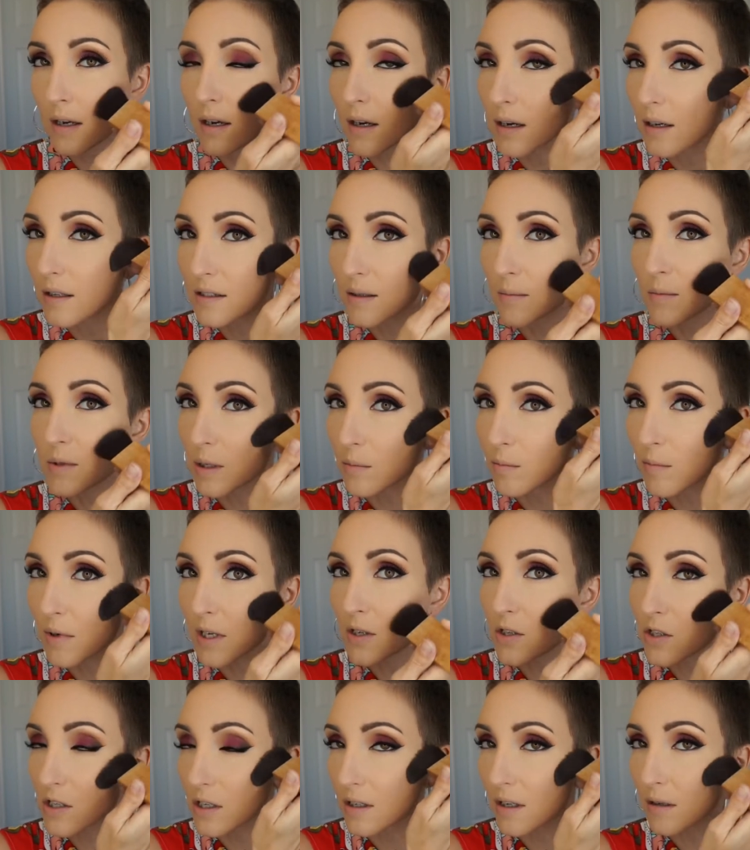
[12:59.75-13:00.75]
some
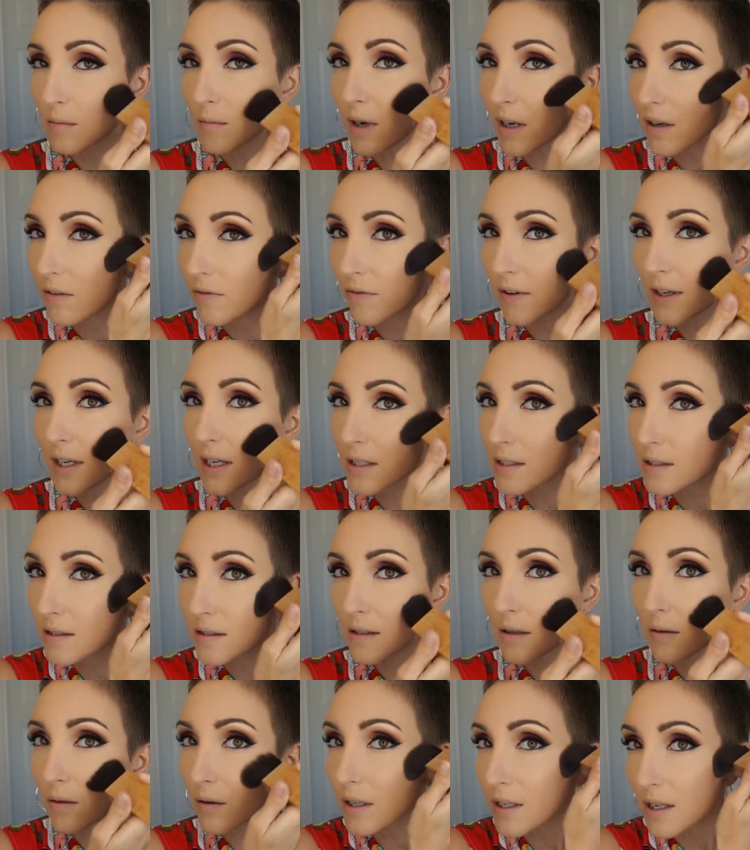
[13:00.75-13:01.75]
dimension in my face
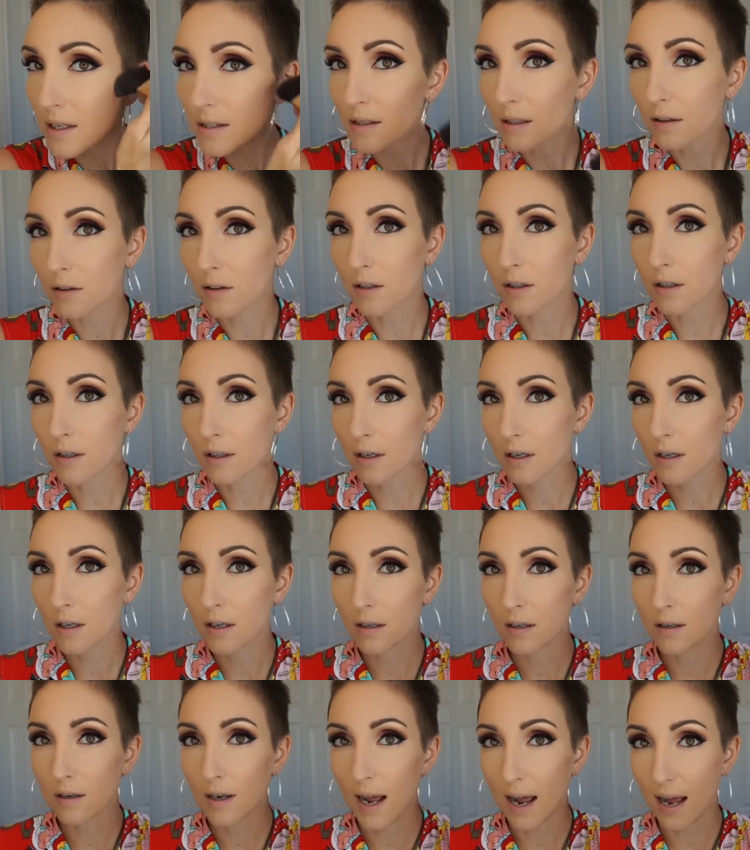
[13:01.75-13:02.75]
so it doesn't look
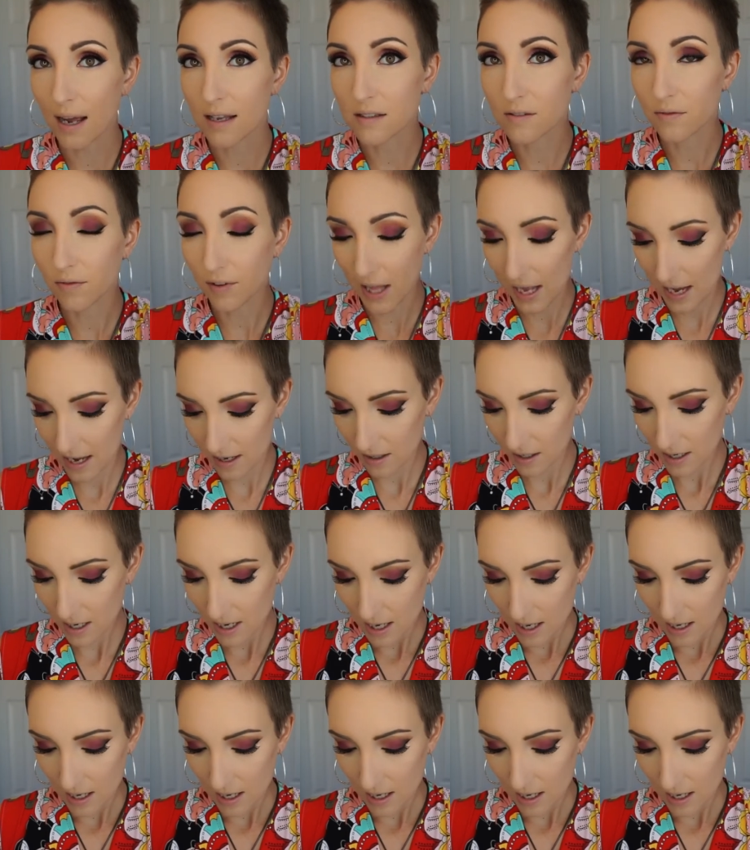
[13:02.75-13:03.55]
as flat.